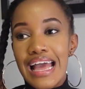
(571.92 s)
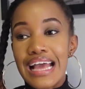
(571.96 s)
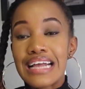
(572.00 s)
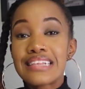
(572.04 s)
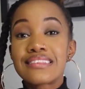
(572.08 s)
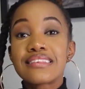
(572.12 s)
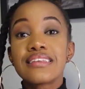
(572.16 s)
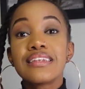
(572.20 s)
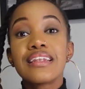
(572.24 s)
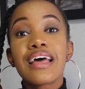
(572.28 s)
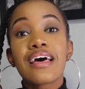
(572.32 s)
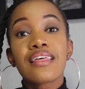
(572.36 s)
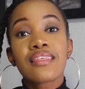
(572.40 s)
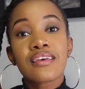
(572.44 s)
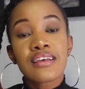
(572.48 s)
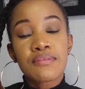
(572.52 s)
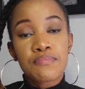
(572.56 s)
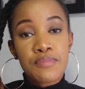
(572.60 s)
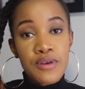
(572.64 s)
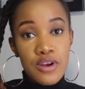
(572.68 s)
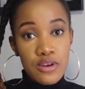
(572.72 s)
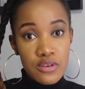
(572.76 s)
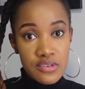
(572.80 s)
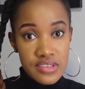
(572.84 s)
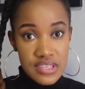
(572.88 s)
it's another
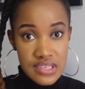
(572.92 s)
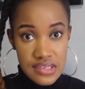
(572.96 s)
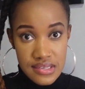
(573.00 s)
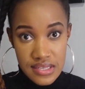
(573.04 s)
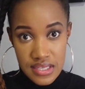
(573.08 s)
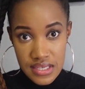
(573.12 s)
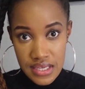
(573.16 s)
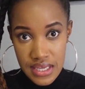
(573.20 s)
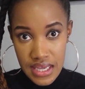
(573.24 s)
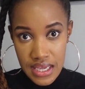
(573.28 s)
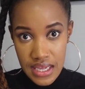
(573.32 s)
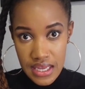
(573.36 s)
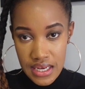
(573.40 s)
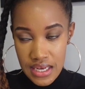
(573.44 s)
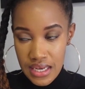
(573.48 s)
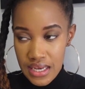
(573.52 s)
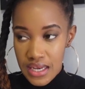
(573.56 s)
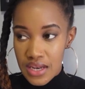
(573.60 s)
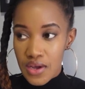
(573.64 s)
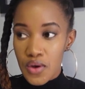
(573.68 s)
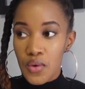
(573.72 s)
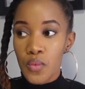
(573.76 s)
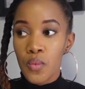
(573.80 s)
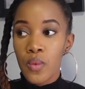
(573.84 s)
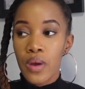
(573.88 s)
process again
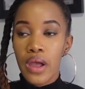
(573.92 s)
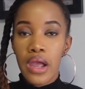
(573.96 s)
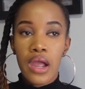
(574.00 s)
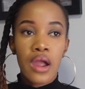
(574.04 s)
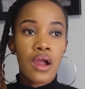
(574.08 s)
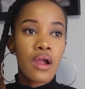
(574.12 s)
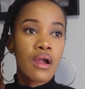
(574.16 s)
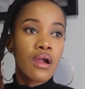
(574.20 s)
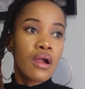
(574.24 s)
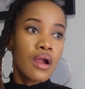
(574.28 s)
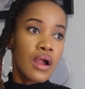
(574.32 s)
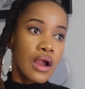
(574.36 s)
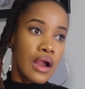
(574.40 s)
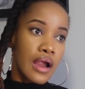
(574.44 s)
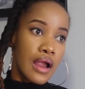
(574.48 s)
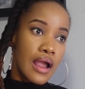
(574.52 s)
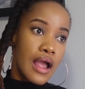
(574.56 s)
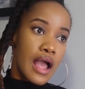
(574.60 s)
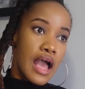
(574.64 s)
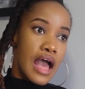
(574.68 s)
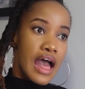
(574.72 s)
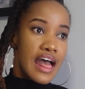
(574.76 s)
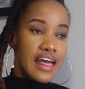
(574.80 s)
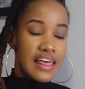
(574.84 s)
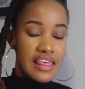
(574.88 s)
where
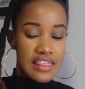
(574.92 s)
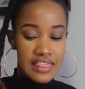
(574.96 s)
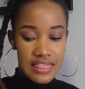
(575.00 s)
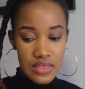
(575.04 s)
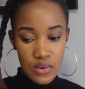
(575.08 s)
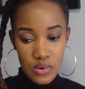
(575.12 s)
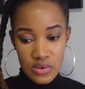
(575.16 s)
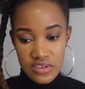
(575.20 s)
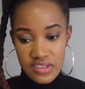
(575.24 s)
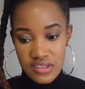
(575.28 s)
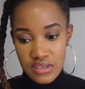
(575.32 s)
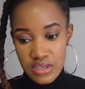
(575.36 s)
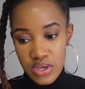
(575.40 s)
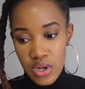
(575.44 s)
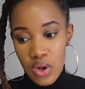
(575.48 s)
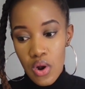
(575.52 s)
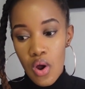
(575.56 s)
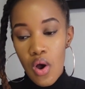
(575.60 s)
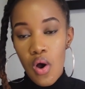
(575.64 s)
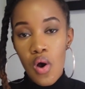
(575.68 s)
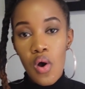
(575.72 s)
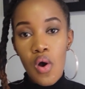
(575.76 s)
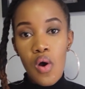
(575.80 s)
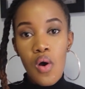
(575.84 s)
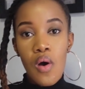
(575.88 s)
those
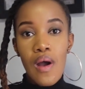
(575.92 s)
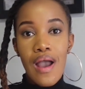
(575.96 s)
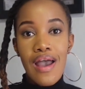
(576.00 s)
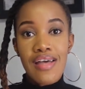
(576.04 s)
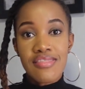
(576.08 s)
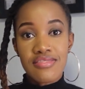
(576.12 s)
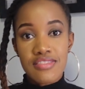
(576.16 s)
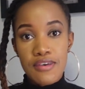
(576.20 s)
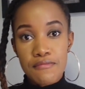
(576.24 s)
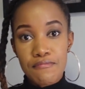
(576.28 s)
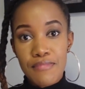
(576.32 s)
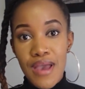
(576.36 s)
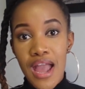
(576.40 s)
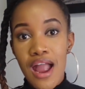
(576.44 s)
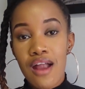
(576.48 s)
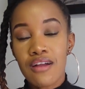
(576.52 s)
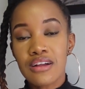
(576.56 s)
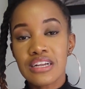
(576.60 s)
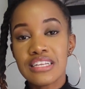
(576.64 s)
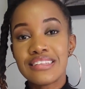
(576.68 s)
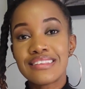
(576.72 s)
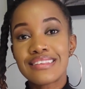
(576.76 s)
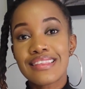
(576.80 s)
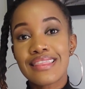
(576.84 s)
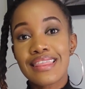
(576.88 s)
Ditoho and the
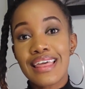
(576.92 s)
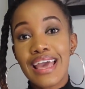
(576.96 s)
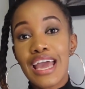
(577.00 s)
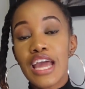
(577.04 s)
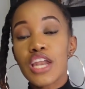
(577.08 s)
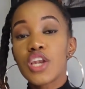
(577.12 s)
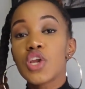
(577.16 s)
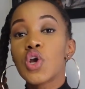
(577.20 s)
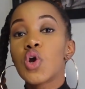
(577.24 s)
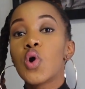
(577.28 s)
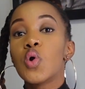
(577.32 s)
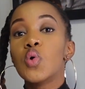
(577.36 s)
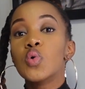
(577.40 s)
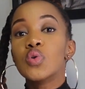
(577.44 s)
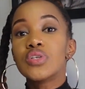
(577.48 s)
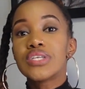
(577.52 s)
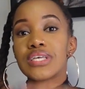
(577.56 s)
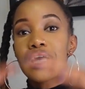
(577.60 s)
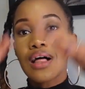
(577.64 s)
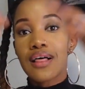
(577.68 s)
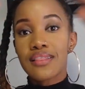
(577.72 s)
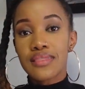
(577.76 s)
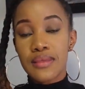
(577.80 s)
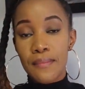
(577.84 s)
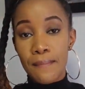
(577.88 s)
parents then go
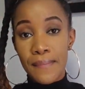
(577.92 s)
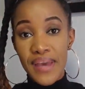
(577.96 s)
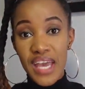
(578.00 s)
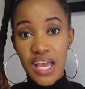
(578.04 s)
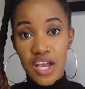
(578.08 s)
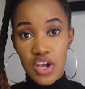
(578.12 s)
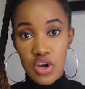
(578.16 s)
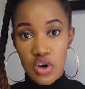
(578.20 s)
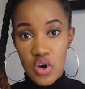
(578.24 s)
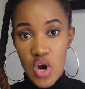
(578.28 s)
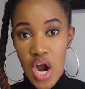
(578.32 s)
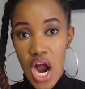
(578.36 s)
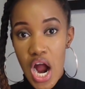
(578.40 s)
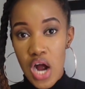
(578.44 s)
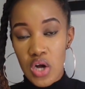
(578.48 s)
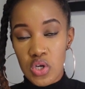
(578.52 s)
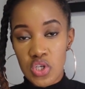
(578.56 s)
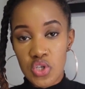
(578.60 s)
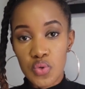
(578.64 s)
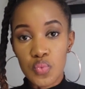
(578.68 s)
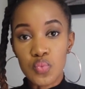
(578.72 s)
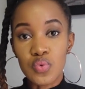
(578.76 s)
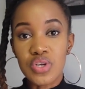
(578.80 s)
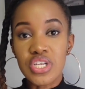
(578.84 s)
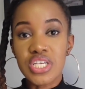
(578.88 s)
tell the bigger
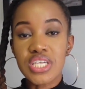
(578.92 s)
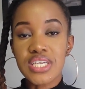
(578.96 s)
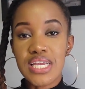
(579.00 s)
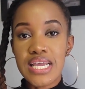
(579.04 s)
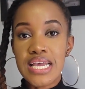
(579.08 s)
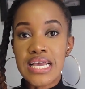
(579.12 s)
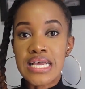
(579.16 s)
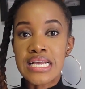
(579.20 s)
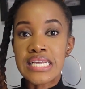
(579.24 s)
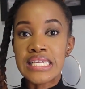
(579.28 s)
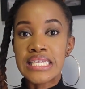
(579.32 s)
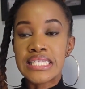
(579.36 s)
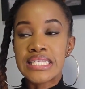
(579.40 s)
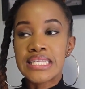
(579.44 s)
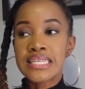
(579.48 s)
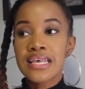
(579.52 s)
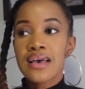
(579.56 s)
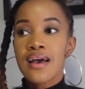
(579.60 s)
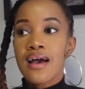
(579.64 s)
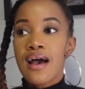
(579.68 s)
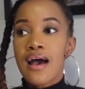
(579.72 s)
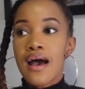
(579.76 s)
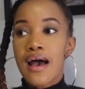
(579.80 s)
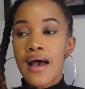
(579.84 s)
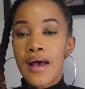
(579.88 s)
crowd, which is
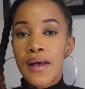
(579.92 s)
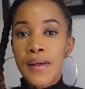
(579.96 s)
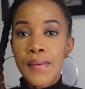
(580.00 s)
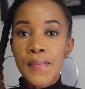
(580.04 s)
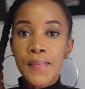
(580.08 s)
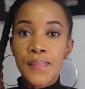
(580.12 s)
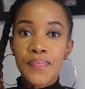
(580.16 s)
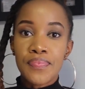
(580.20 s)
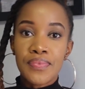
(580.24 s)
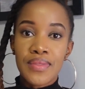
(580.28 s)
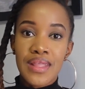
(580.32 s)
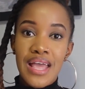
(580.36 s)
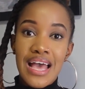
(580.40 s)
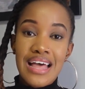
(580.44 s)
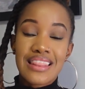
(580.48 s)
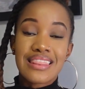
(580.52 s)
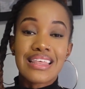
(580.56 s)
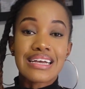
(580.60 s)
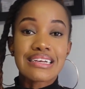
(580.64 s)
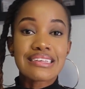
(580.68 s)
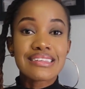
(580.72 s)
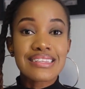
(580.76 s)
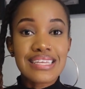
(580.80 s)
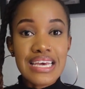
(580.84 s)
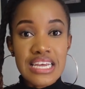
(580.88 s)
the
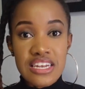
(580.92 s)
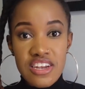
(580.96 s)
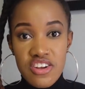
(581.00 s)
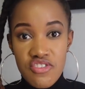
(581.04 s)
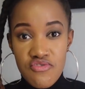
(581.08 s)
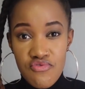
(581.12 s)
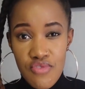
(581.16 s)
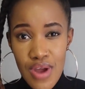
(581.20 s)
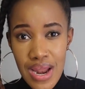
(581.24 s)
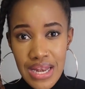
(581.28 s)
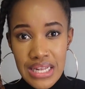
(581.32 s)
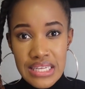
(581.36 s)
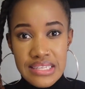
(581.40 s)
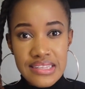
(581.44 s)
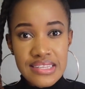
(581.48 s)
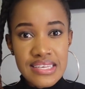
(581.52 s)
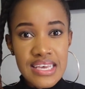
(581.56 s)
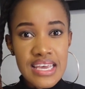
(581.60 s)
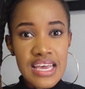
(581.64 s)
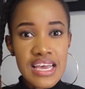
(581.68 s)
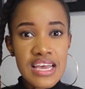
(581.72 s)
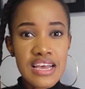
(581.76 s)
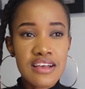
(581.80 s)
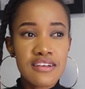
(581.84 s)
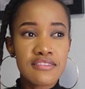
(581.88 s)
extended
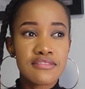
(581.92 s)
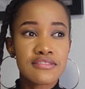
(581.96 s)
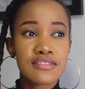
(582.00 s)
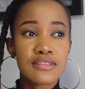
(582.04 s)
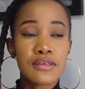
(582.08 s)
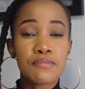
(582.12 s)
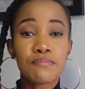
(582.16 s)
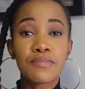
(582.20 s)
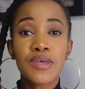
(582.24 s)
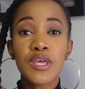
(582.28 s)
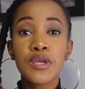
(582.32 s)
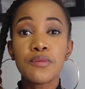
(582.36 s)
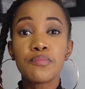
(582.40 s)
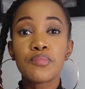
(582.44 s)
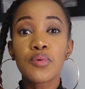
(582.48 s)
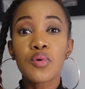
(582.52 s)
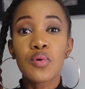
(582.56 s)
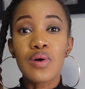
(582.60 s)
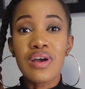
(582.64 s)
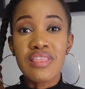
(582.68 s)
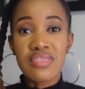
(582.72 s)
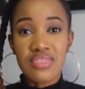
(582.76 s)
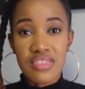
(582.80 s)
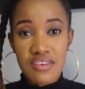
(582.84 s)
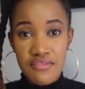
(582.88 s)
relatives, the
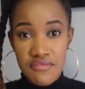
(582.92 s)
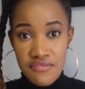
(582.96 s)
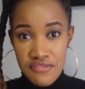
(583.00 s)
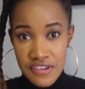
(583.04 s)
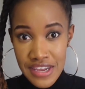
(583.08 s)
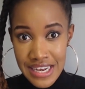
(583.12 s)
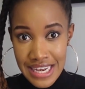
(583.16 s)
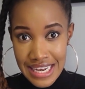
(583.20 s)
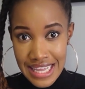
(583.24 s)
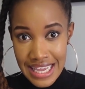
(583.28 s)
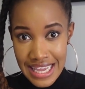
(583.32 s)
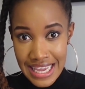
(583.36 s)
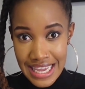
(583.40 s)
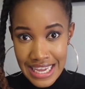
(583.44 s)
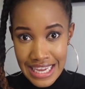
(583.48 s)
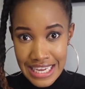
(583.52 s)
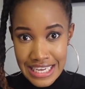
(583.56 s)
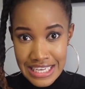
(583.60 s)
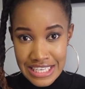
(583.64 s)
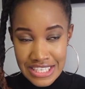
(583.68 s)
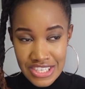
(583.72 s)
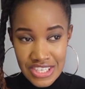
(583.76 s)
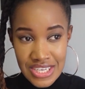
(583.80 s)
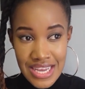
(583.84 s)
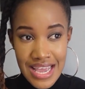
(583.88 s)
people in the
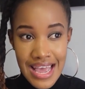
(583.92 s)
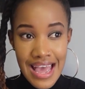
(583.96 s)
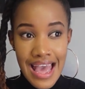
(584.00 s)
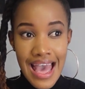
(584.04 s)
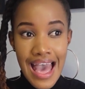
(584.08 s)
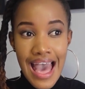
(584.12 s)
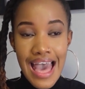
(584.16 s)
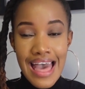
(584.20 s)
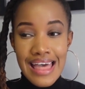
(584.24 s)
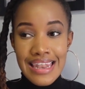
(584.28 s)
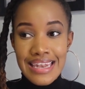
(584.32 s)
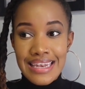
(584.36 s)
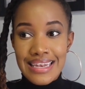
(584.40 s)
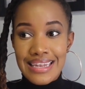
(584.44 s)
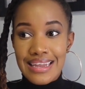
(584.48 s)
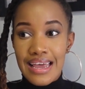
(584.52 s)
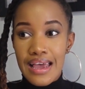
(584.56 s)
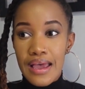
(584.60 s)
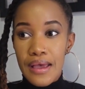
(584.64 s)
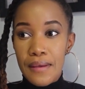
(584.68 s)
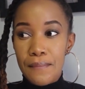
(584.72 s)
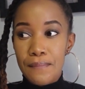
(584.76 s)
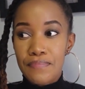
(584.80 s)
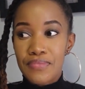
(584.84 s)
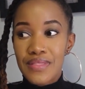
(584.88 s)
village, and
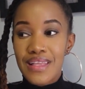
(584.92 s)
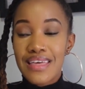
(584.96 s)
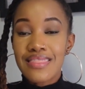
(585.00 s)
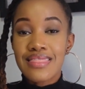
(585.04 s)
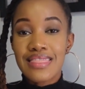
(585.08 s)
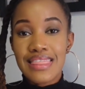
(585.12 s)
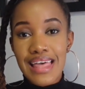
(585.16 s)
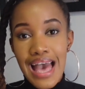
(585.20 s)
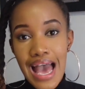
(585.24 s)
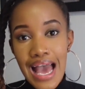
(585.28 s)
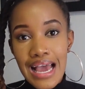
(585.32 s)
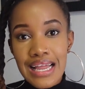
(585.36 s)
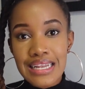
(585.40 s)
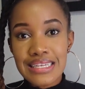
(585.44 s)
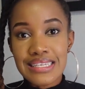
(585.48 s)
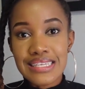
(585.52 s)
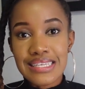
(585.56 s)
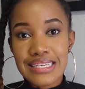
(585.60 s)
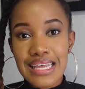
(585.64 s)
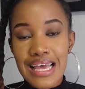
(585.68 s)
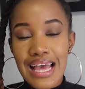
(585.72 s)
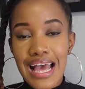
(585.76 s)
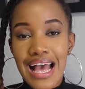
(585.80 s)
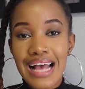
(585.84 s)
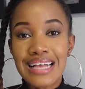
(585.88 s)
that,
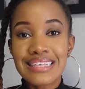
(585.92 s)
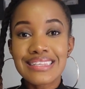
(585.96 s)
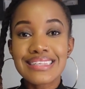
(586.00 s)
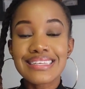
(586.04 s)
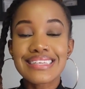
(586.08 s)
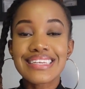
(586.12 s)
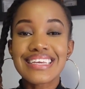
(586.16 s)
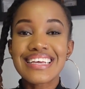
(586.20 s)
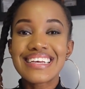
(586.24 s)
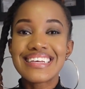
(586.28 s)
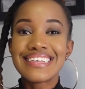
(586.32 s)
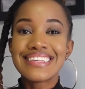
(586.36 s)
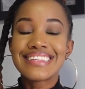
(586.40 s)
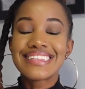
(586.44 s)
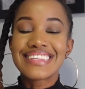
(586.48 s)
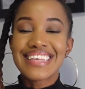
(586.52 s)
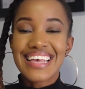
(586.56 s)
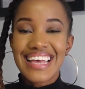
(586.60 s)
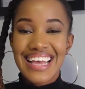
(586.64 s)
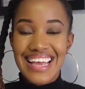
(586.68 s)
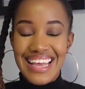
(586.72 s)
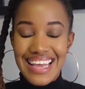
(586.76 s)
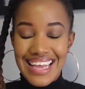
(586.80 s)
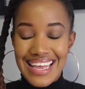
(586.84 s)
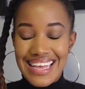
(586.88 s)
as it
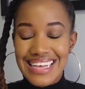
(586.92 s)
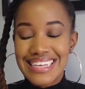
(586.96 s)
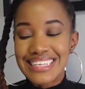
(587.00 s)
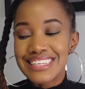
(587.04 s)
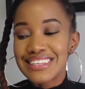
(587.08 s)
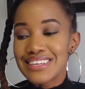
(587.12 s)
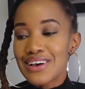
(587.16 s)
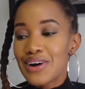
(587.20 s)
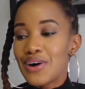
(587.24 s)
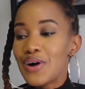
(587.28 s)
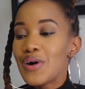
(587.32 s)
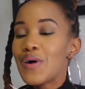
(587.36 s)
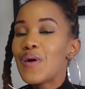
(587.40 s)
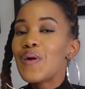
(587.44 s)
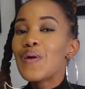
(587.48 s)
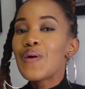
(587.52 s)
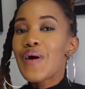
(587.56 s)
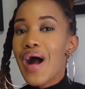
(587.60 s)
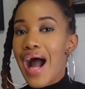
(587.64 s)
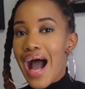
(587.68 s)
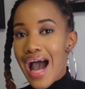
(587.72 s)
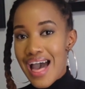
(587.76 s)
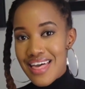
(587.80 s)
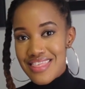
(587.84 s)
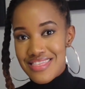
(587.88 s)
is a whole
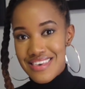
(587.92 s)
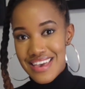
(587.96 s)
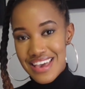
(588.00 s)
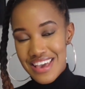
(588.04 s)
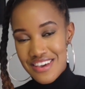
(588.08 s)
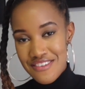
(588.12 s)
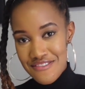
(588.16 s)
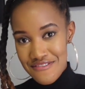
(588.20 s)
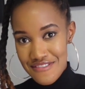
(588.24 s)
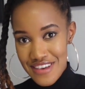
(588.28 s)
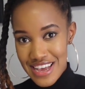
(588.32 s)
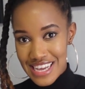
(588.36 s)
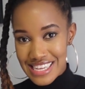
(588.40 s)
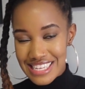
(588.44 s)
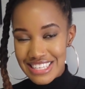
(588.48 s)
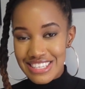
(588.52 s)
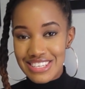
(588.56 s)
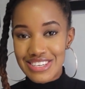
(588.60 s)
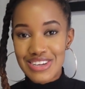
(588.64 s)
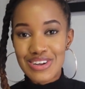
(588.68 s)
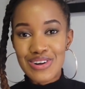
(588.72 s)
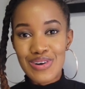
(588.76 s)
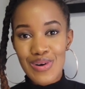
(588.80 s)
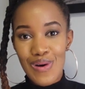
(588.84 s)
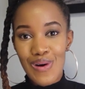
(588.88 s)
other
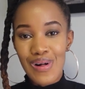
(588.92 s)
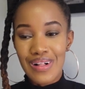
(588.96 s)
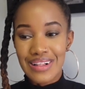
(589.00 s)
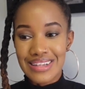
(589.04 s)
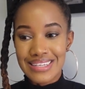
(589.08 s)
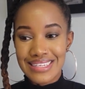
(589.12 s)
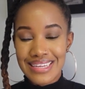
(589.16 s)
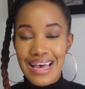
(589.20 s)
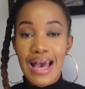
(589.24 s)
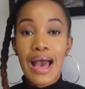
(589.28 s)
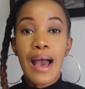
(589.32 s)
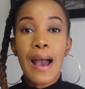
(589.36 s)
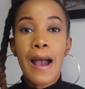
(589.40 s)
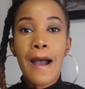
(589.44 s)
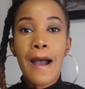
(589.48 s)
event called